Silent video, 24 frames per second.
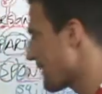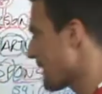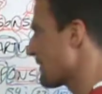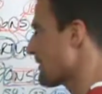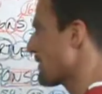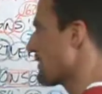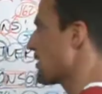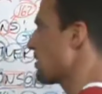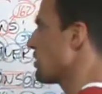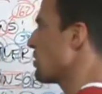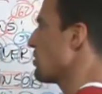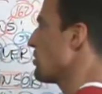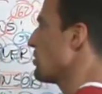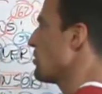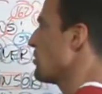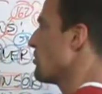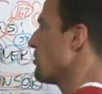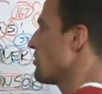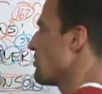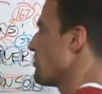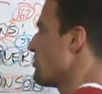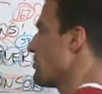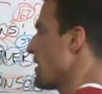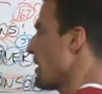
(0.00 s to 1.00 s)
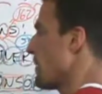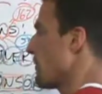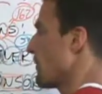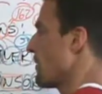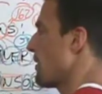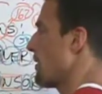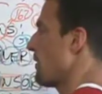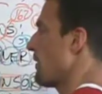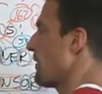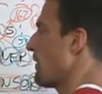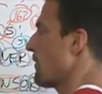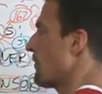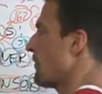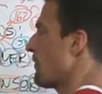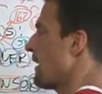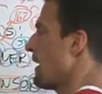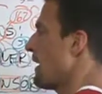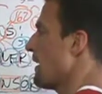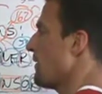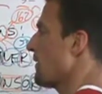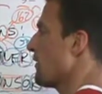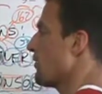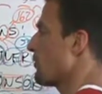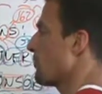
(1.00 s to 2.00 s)
that's a huge gem there, that
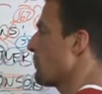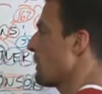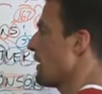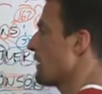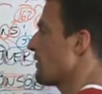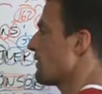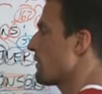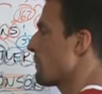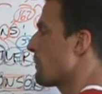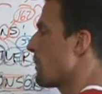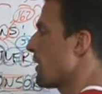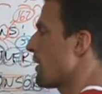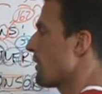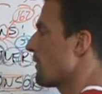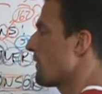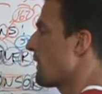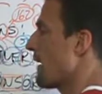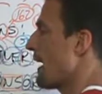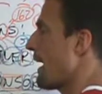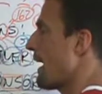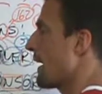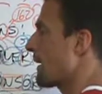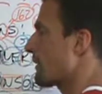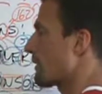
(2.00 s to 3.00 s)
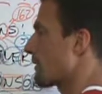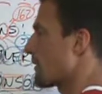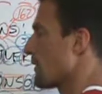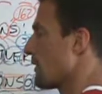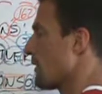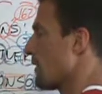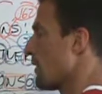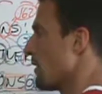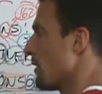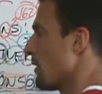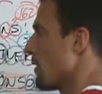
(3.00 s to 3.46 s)
faith is based upon facts,